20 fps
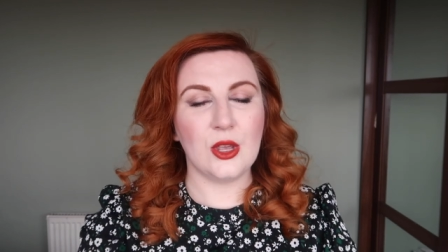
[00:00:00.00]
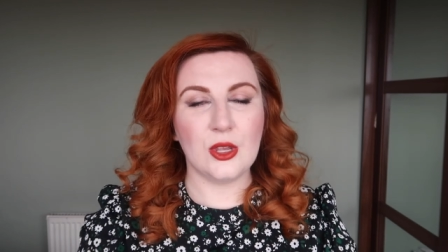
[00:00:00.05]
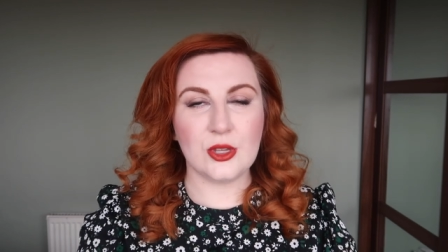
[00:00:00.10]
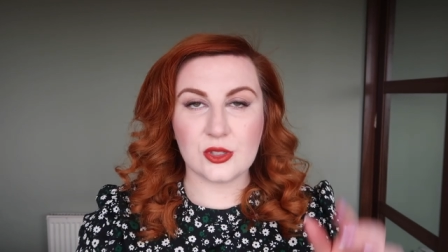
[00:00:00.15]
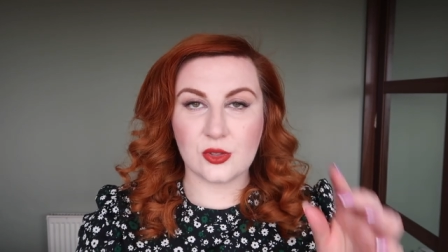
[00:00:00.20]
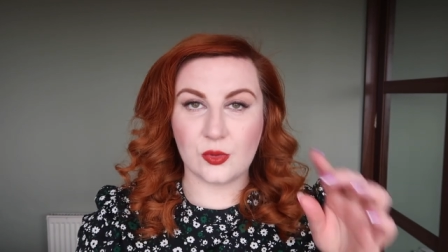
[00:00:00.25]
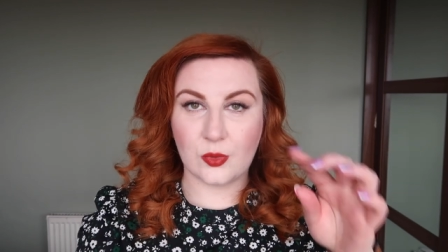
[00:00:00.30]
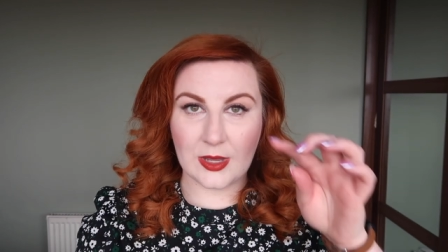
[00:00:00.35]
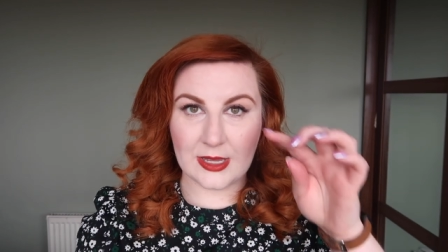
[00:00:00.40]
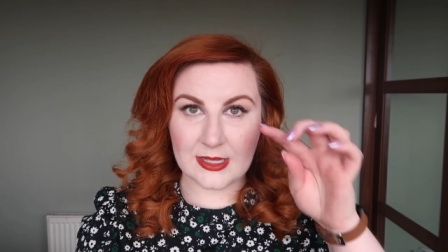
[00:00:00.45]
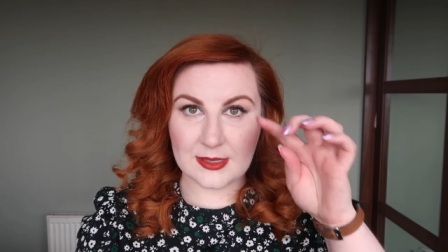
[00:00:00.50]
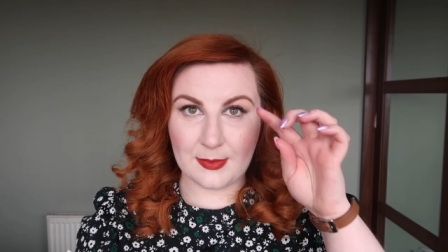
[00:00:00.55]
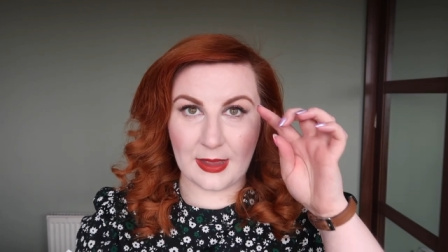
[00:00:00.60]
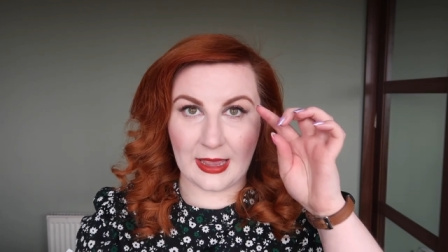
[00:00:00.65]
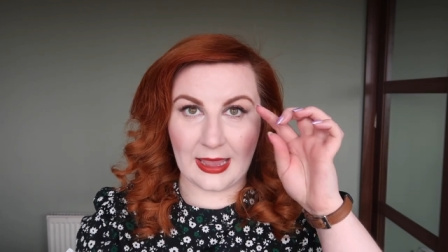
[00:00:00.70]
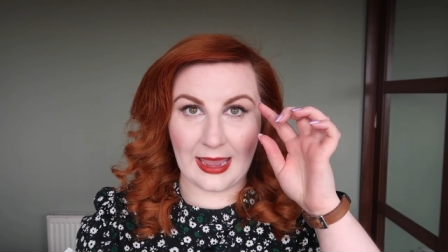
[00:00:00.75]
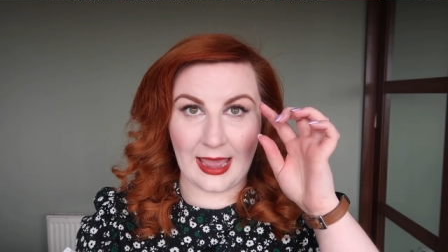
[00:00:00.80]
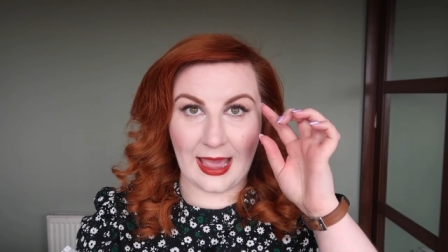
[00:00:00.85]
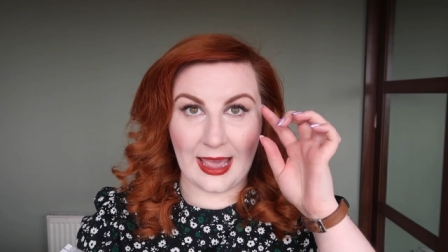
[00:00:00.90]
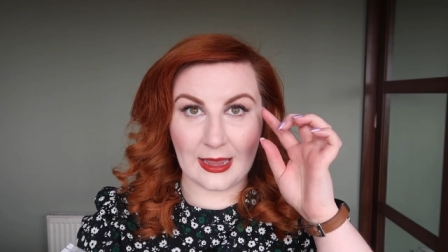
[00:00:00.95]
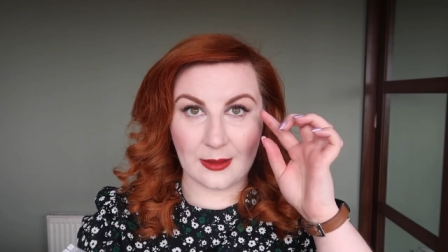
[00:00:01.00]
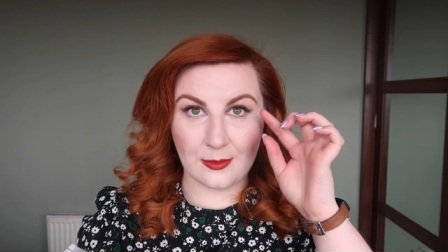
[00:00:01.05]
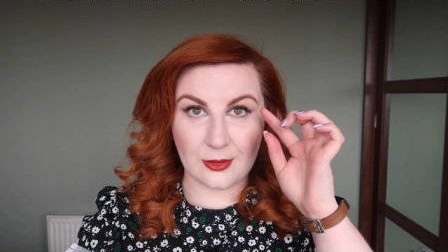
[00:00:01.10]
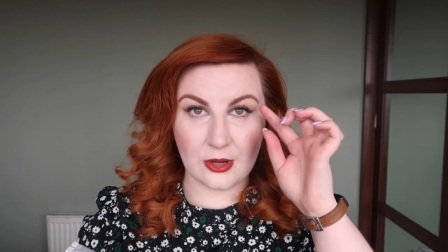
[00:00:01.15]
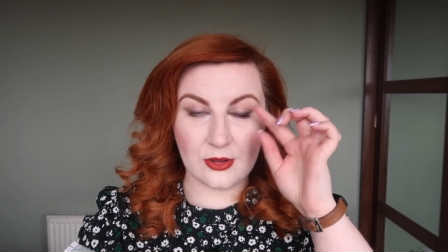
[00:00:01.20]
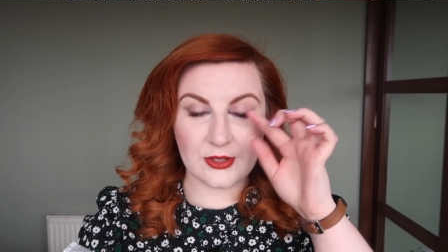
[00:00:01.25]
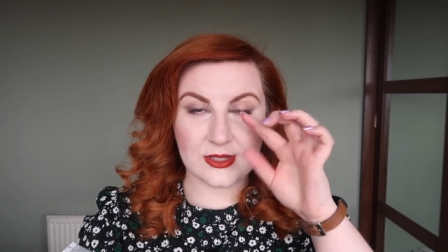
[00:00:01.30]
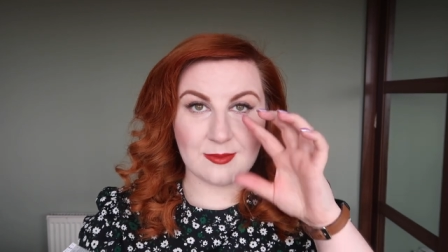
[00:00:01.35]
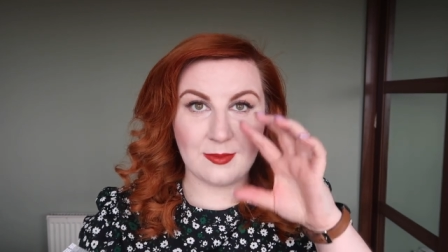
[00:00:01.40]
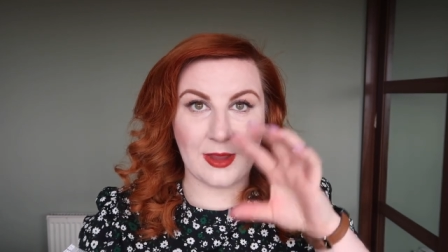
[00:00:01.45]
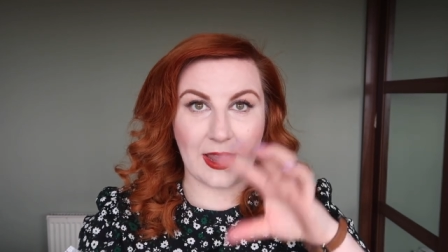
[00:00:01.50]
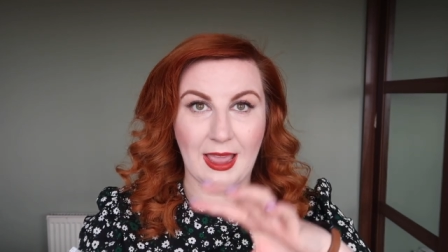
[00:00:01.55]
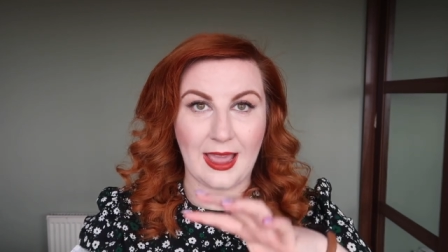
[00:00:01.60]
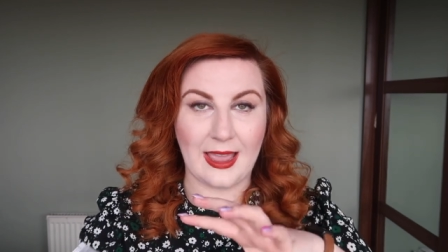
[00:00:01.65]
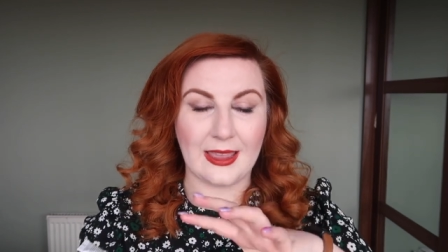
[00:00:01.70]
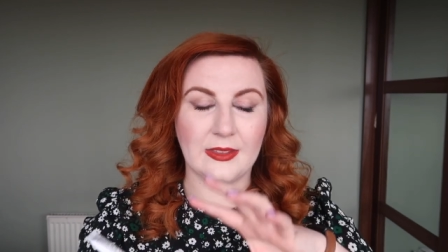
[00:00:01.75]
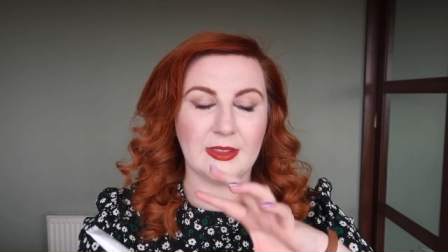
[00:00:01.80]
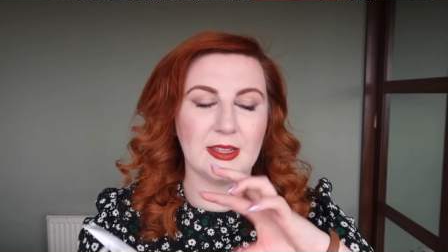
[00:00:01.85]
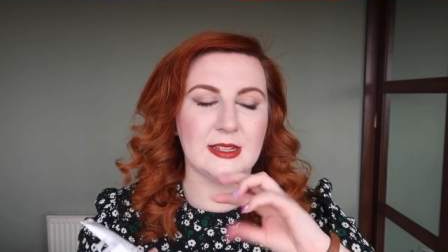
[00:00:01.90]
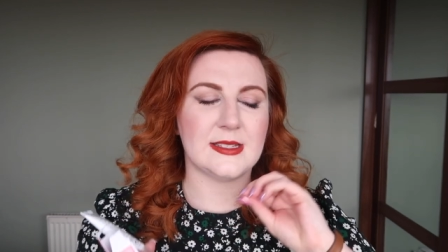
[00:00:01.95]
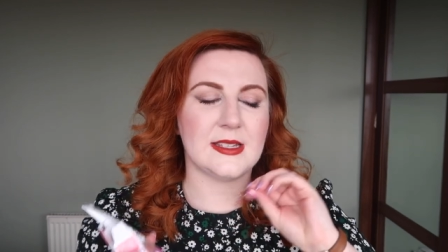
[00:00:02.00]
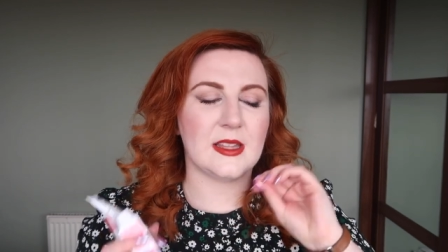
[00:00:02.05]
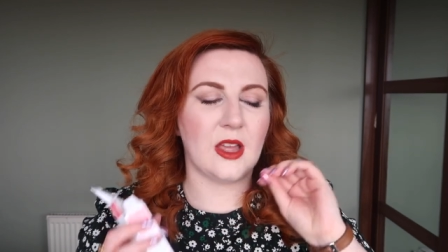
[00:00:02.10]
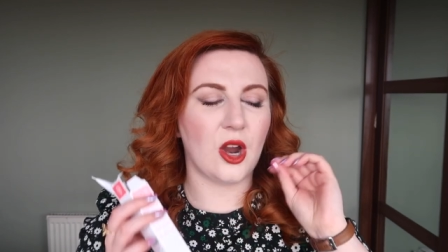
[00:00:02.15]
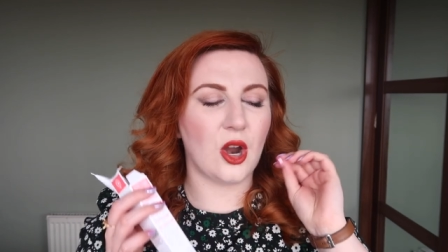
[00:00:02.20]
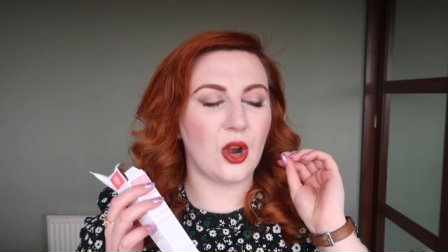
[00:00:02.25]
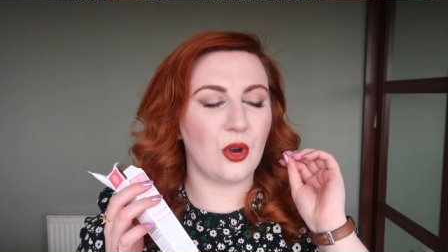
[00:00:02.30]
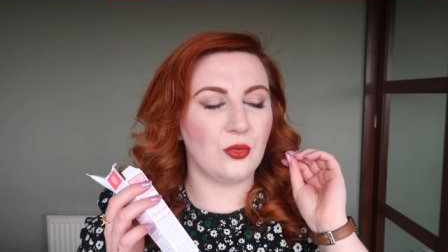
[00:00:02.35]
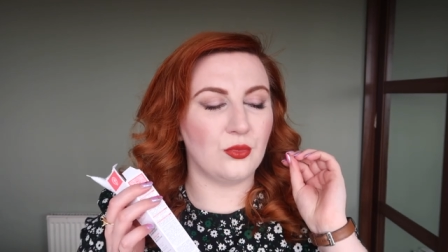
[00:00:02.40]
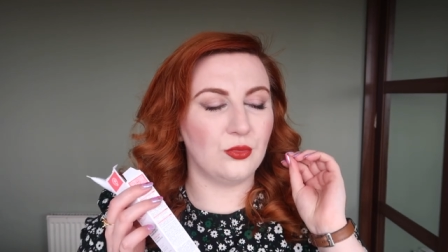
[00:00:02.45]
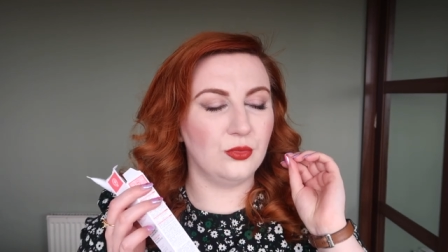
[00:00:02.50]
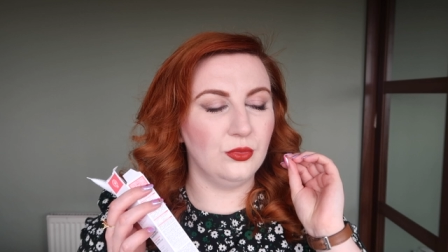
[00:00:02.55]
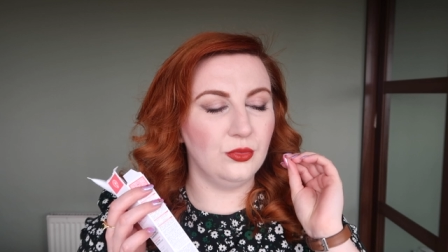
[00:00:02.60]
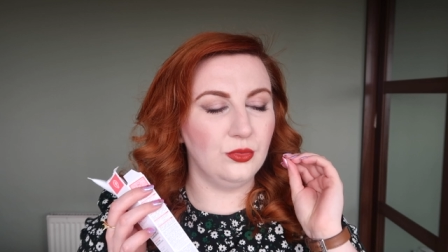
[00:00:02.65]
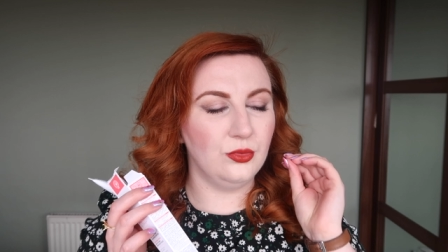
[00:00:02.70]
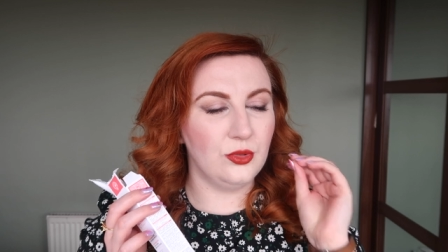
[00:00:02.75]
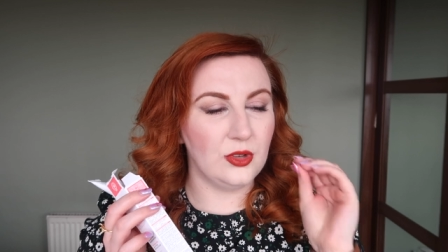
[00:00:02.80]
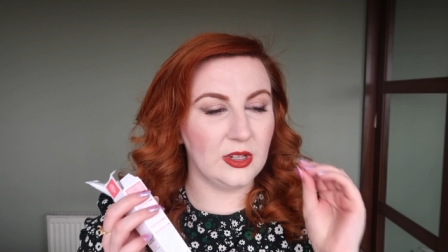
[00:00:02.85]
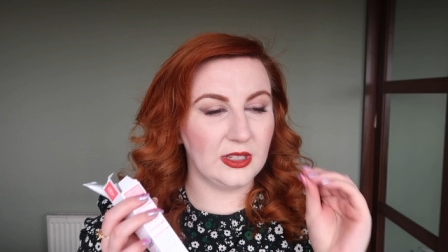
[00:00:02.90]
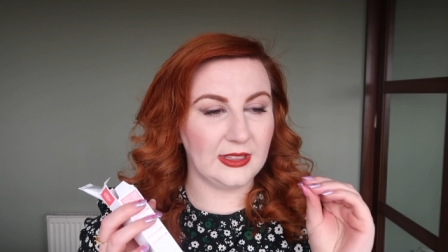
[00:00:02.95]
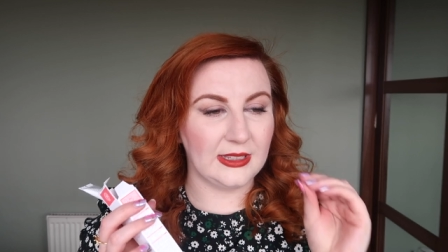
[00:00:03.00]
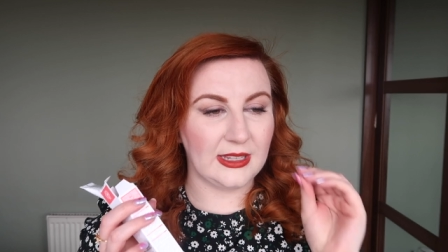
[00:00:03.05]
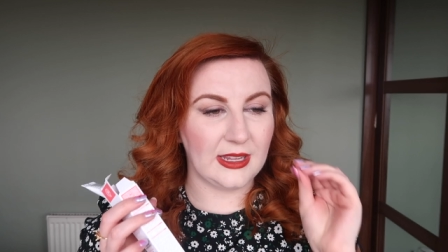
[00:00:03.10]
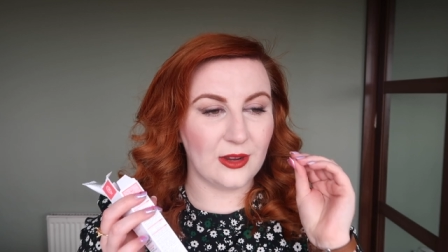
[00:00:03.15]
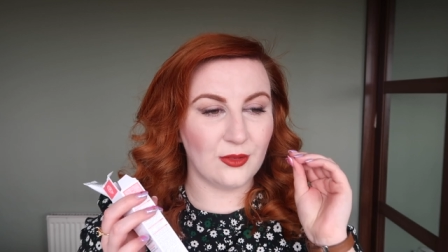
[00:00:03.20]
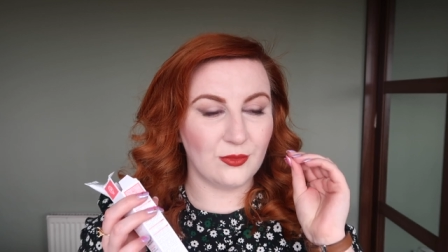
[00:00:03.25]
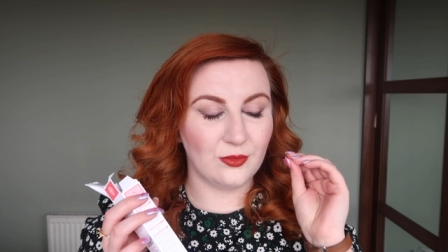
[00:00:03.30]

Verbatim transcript: So it's my eyebrows and my eyelids that are really,